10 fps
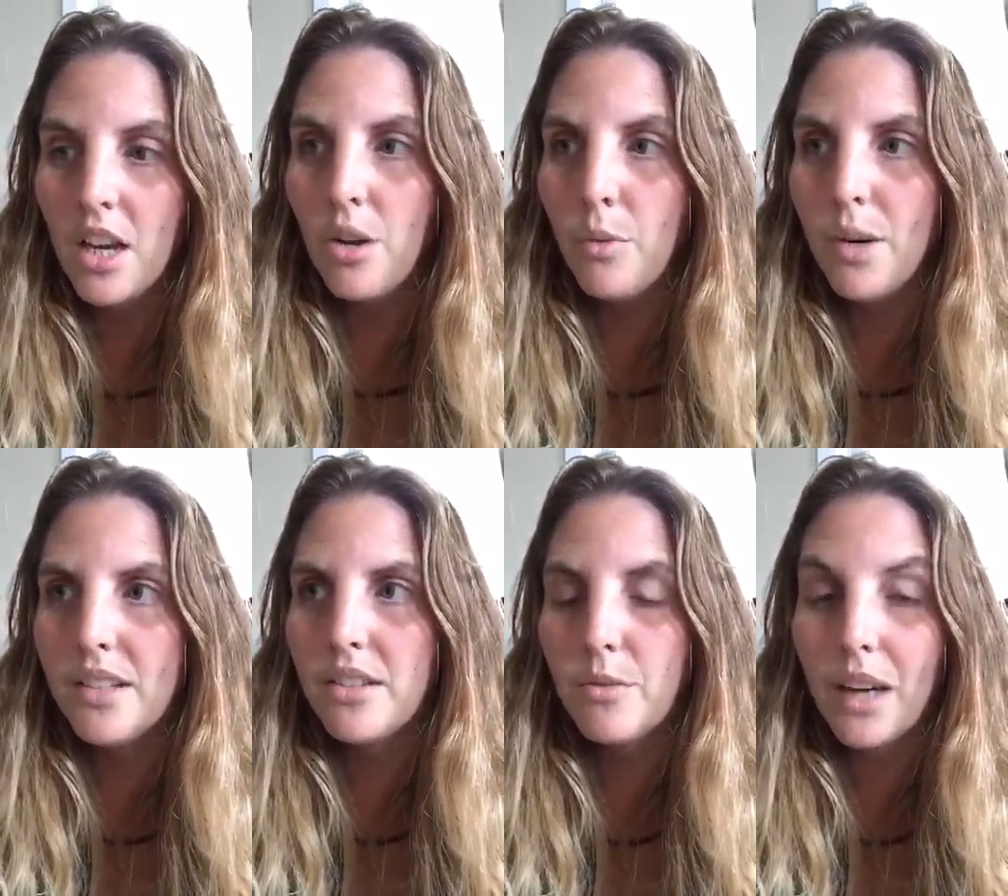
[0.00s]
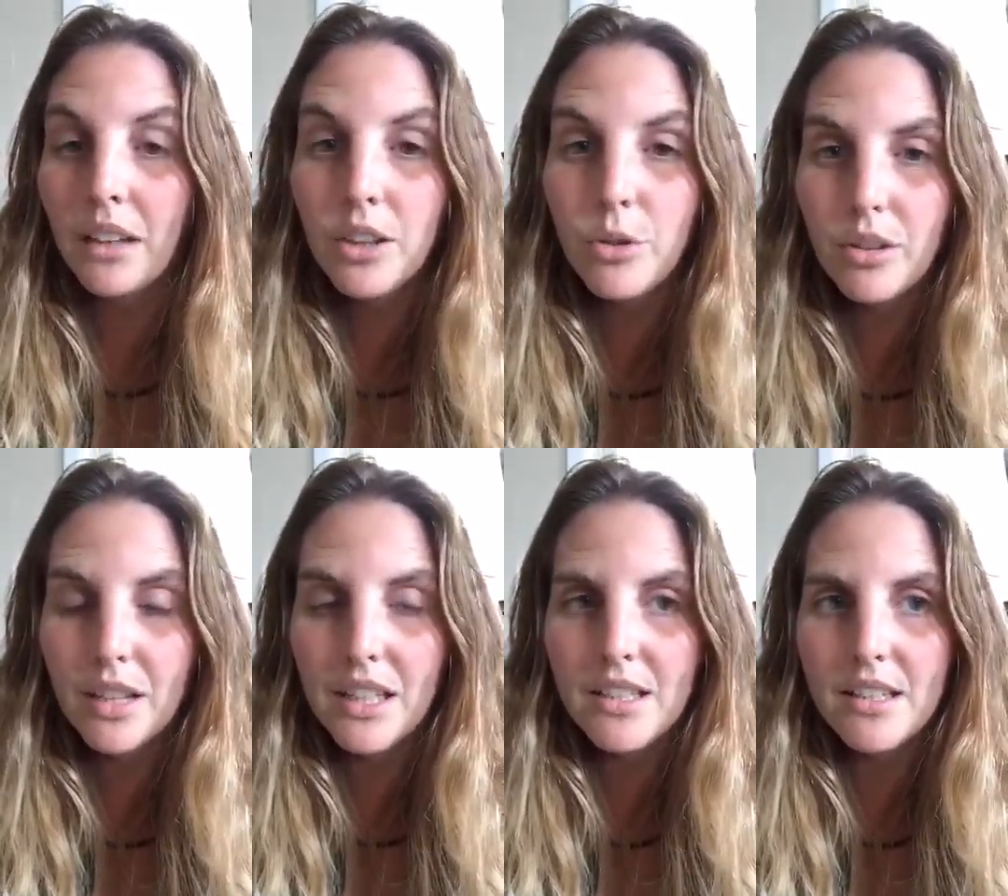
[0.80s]
was directly
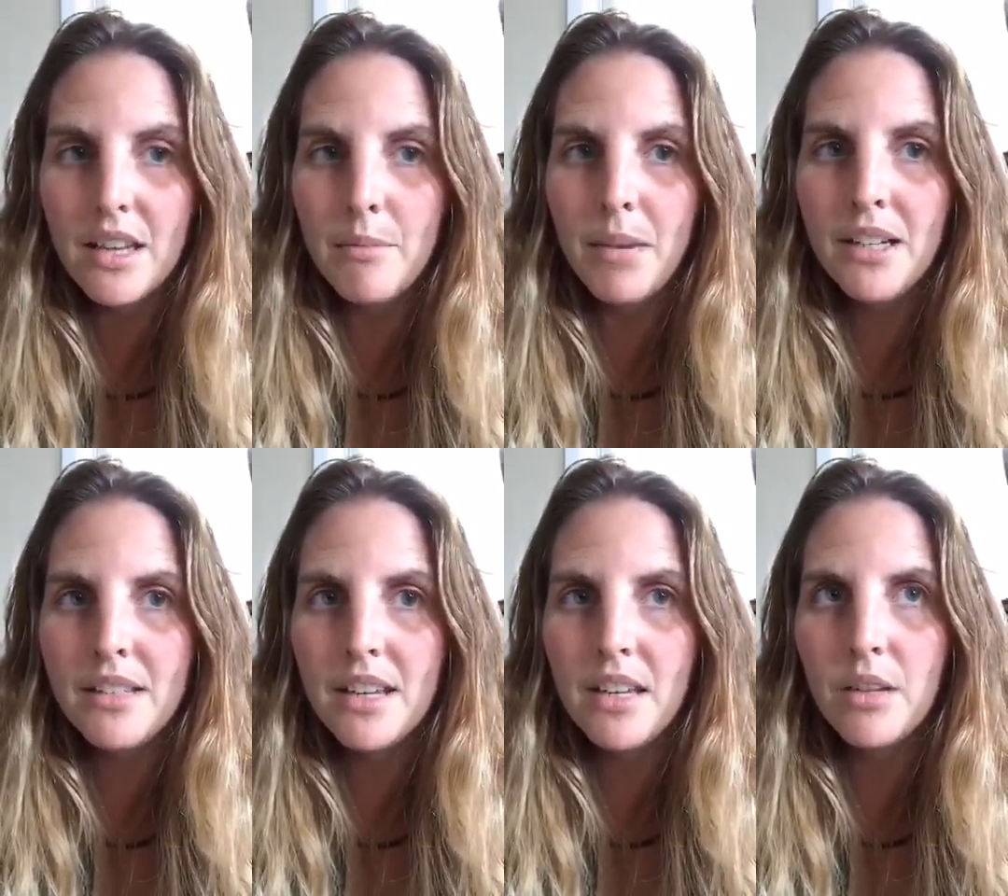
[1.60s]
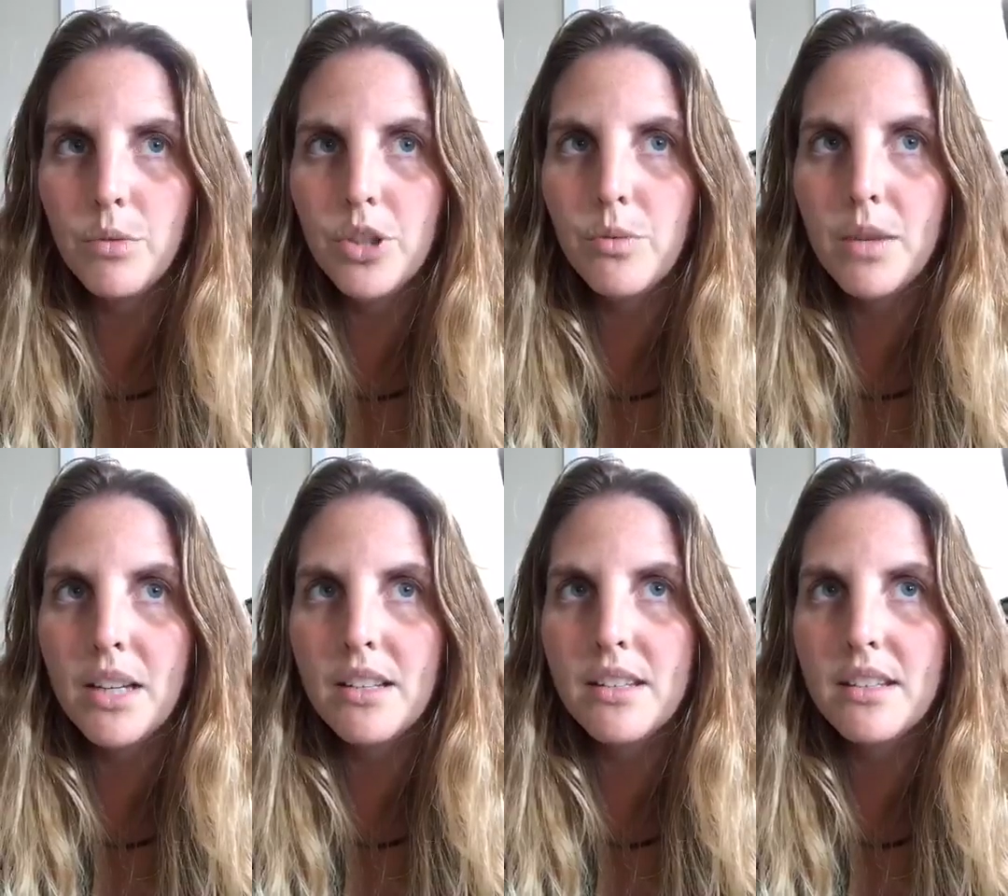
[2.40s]
correlated to that mindset, which
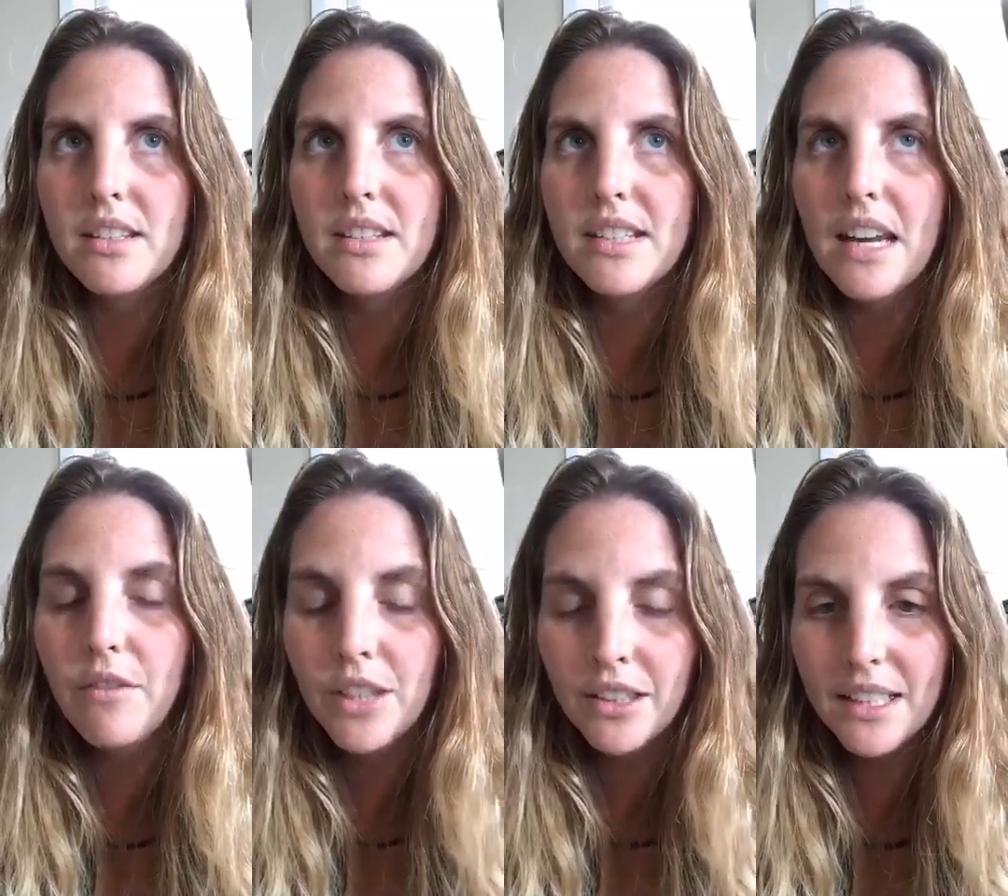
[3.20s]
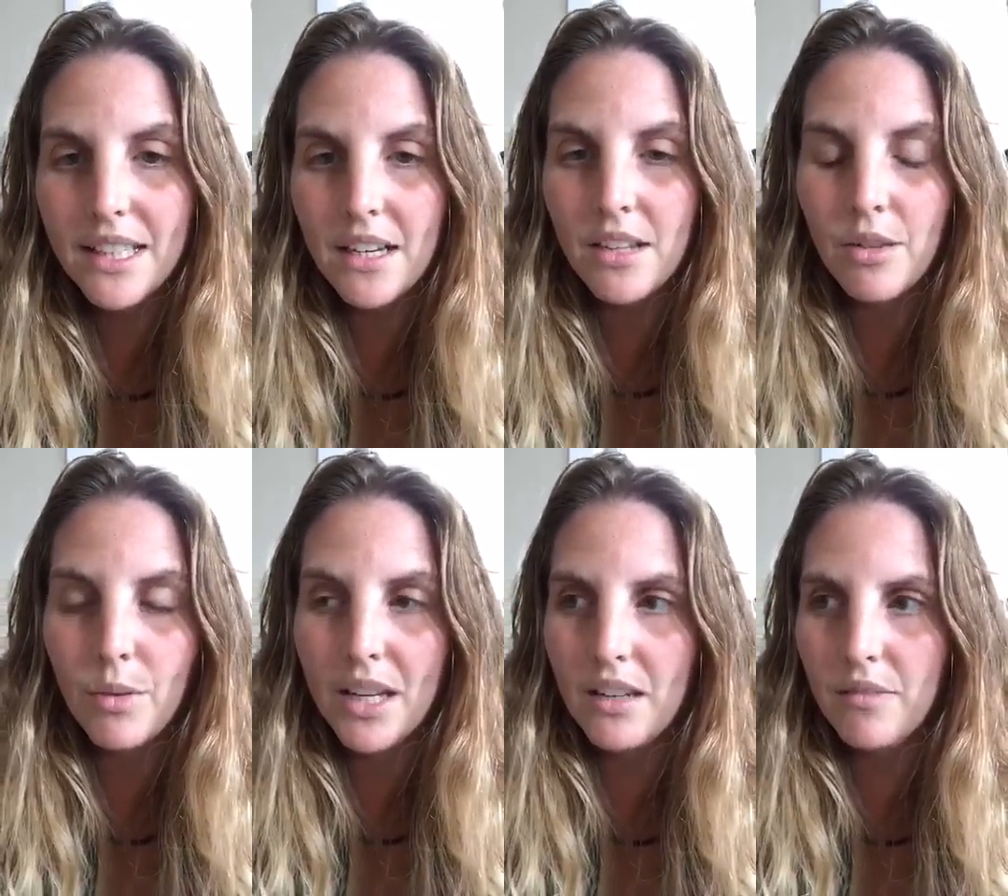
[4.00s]
was definitely getting in the
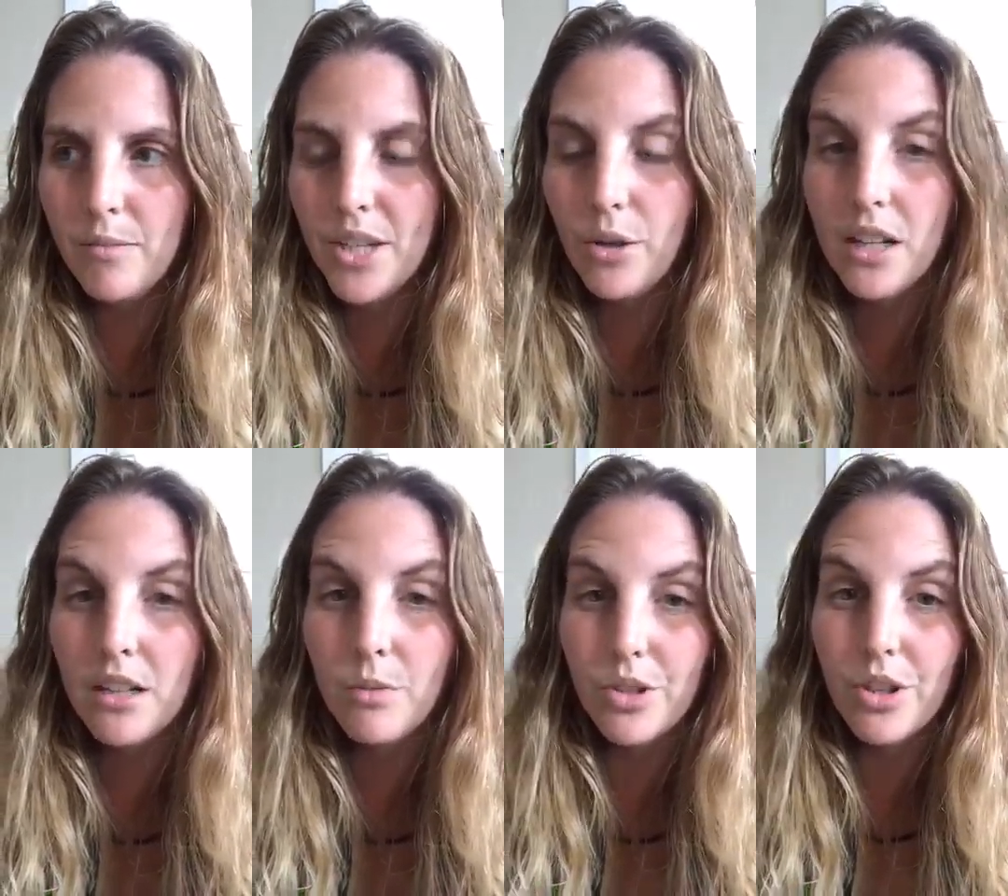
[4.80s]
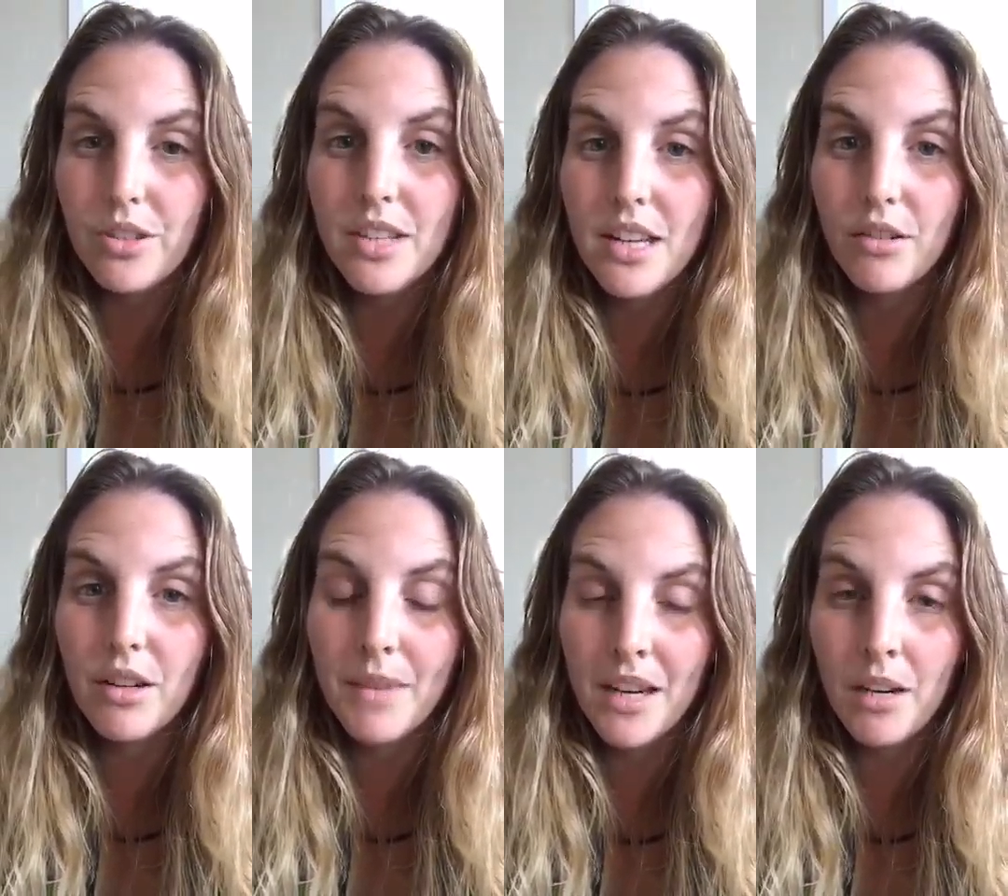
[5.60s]
way of me creating the results and the
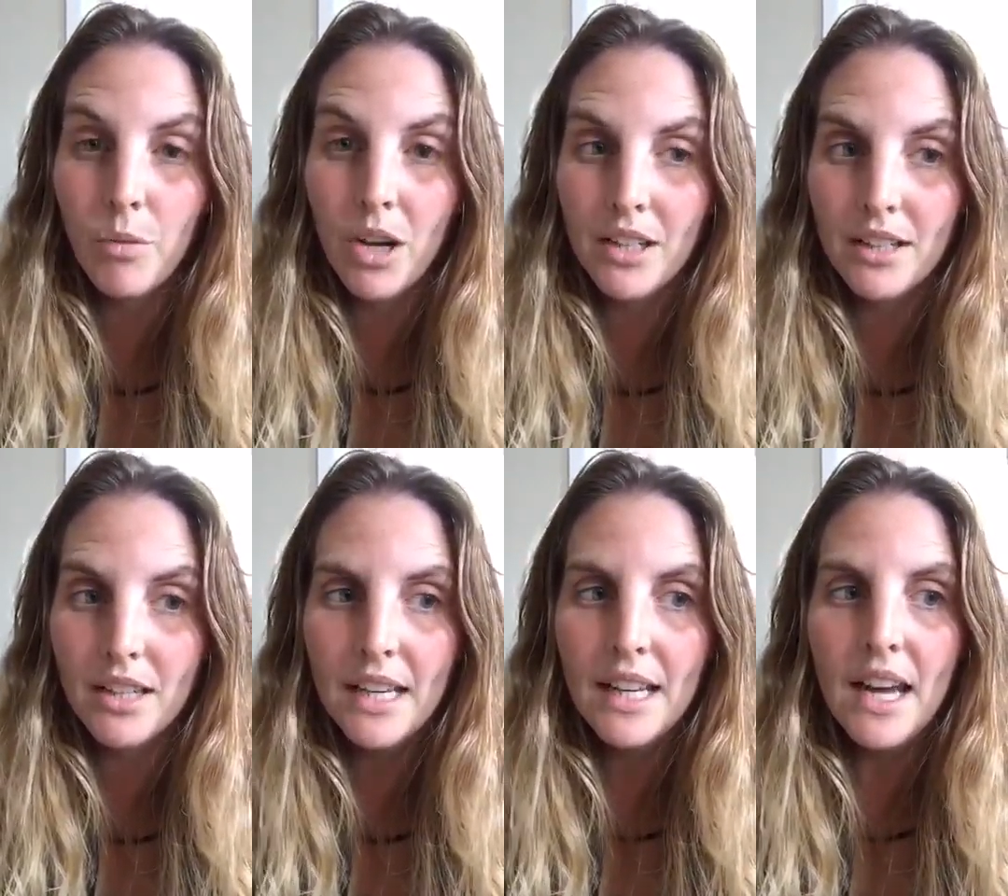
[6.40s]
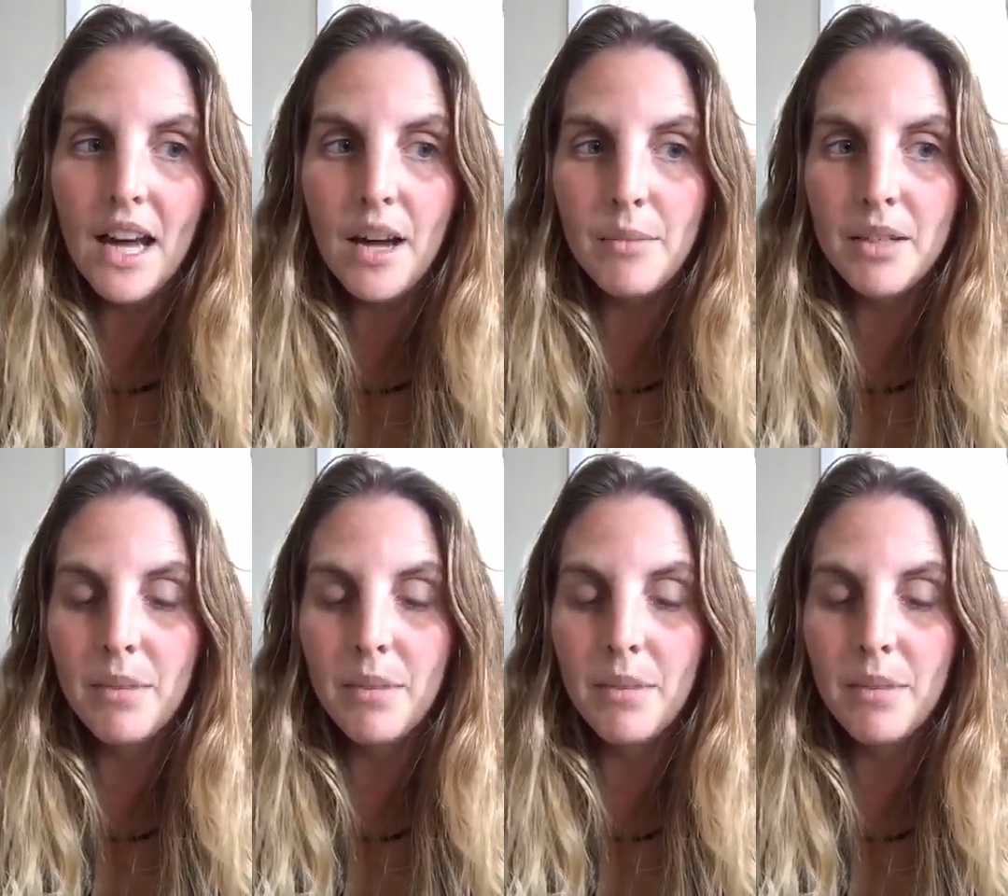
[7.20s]
outcome that I wanted in